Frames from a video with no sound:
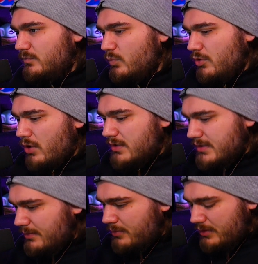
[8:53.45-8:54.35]
We'll cross
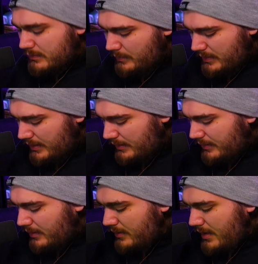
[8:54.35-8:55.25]
that bridge when we get
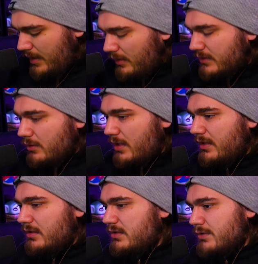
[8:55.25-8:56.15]
there. Let's go ahead and
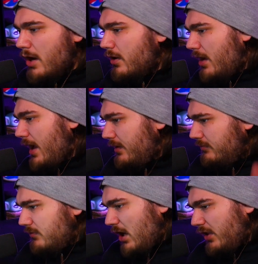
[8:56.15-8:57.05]
get this Darkrai.
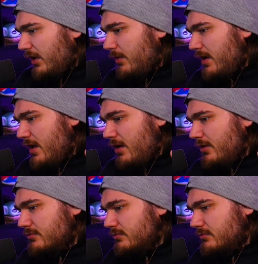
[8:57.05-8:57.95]
Calling it right now.